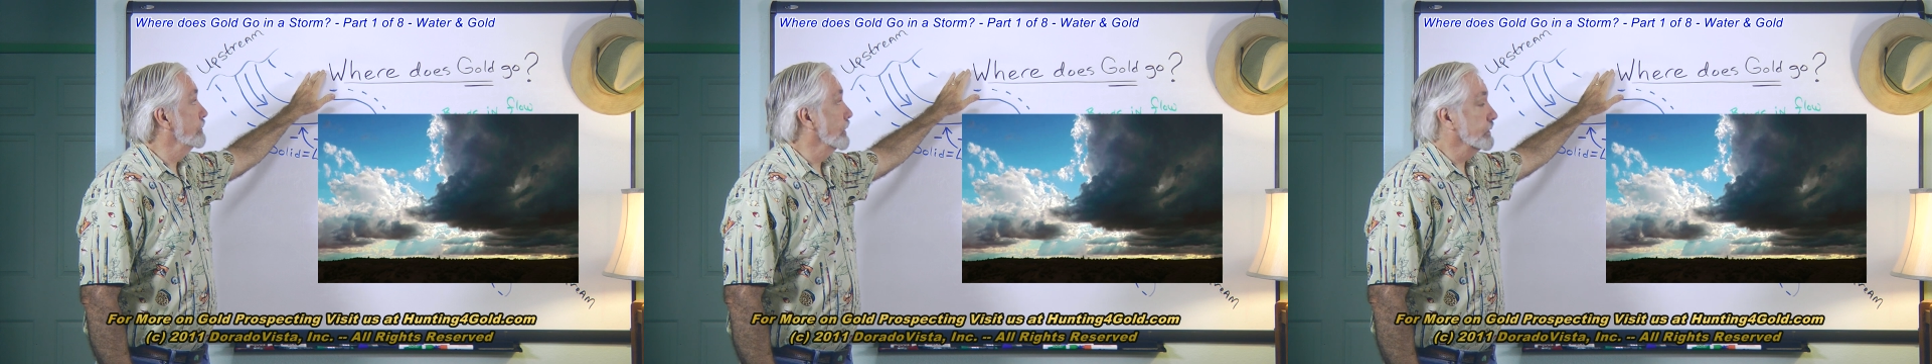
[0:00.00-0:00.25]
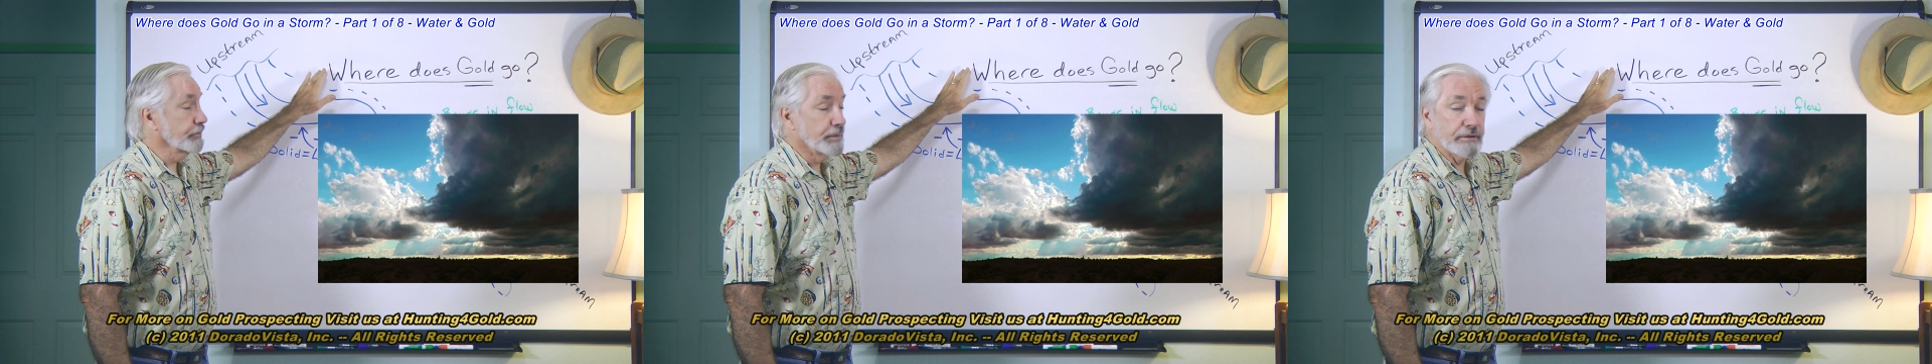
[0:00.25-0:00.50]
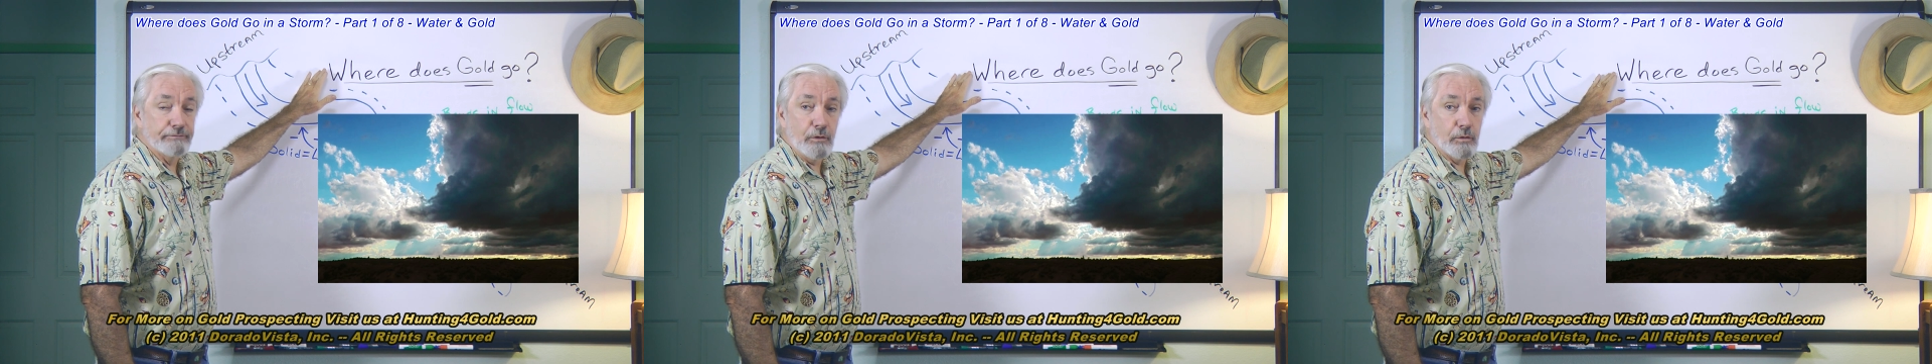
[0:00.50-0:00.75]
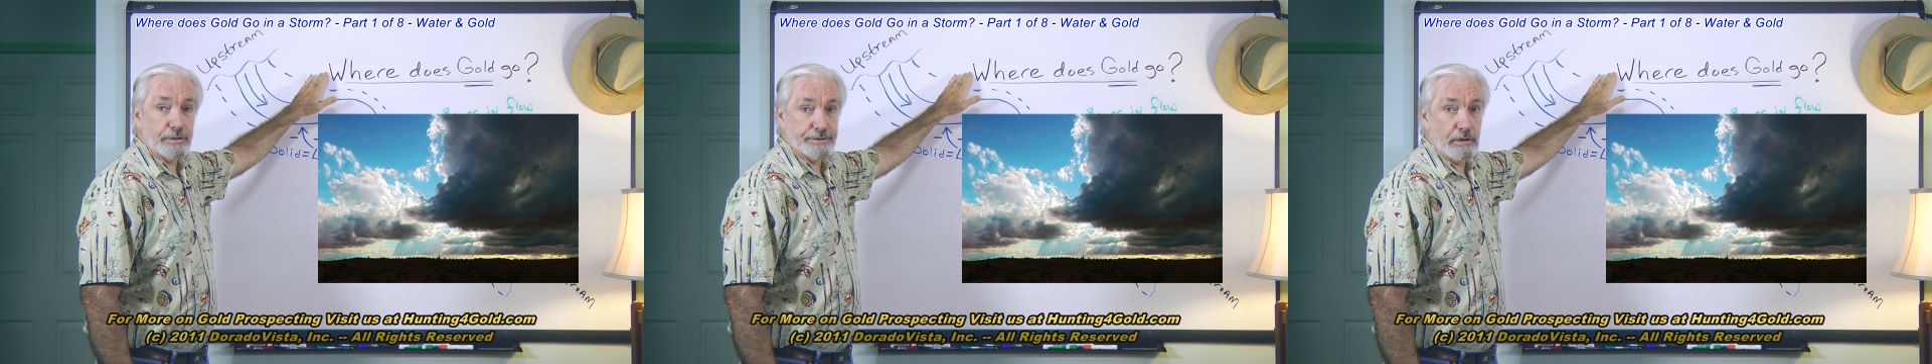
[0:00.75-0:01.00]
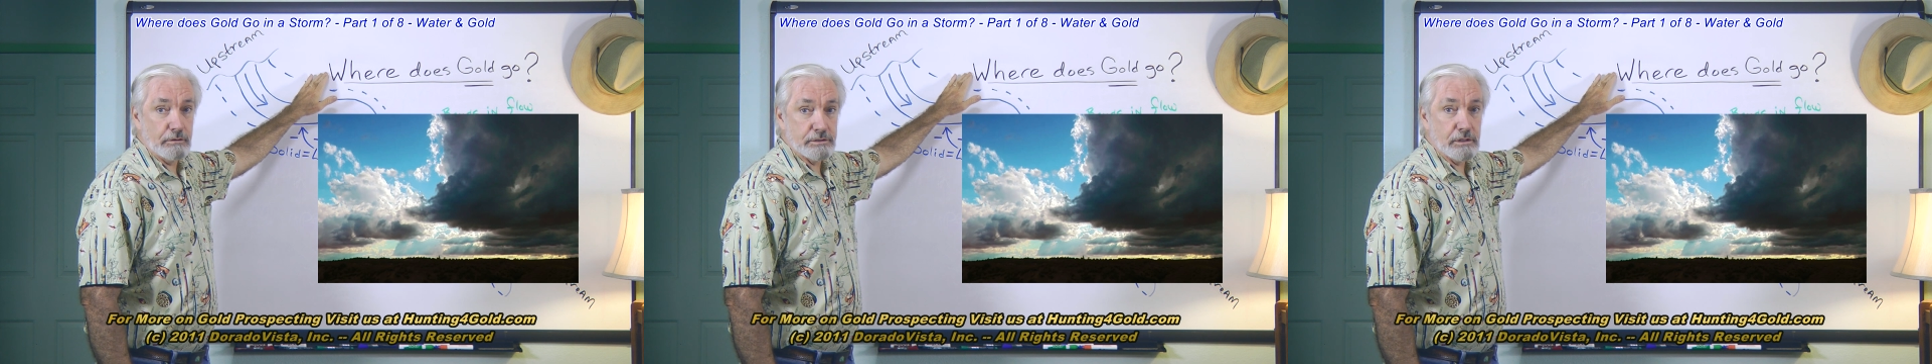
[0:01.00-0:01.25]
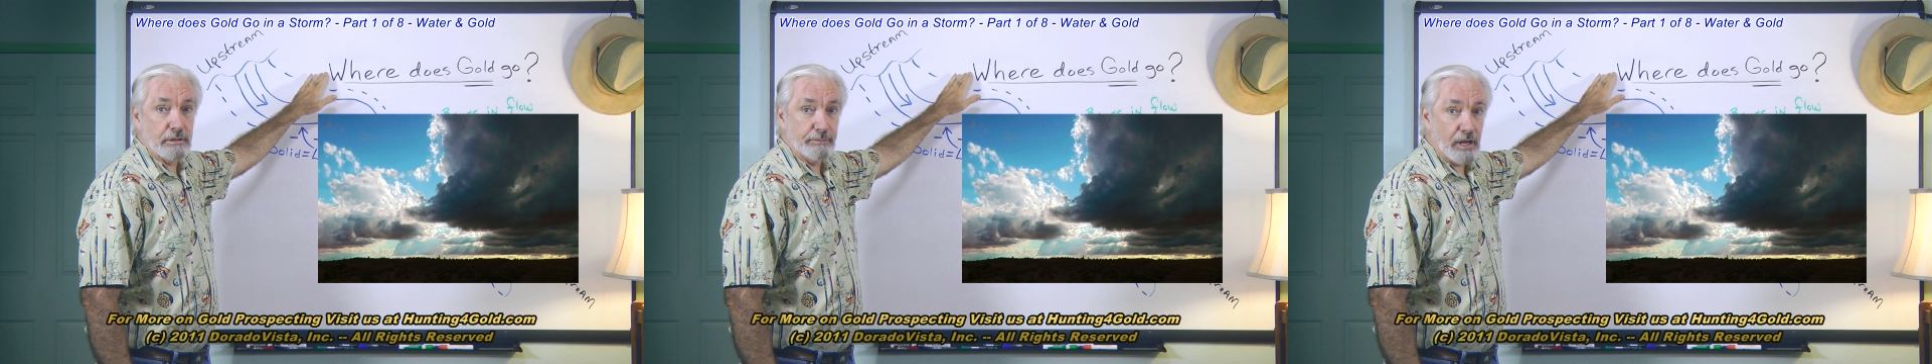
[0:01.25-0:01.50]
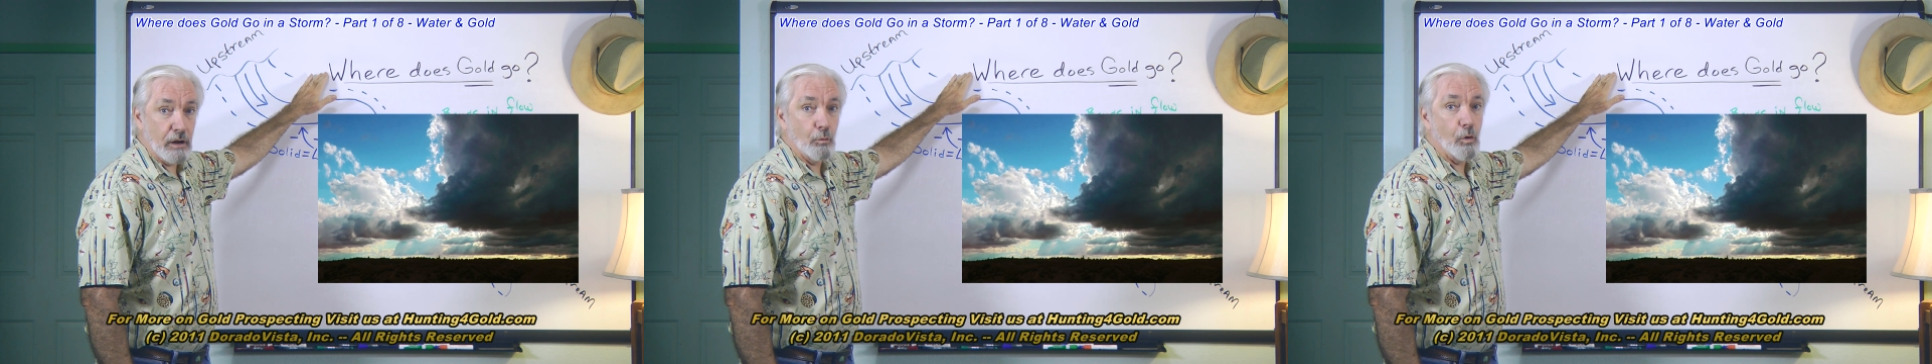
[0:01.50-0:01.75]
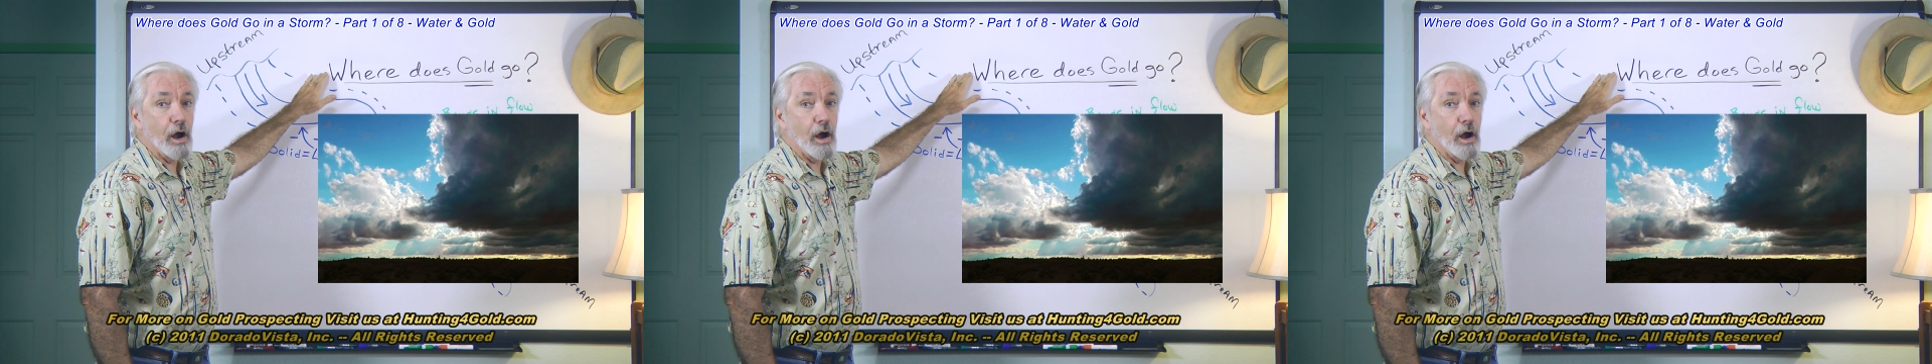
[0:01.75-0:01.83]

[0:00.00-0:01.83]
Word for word: But the big focus here is going to be on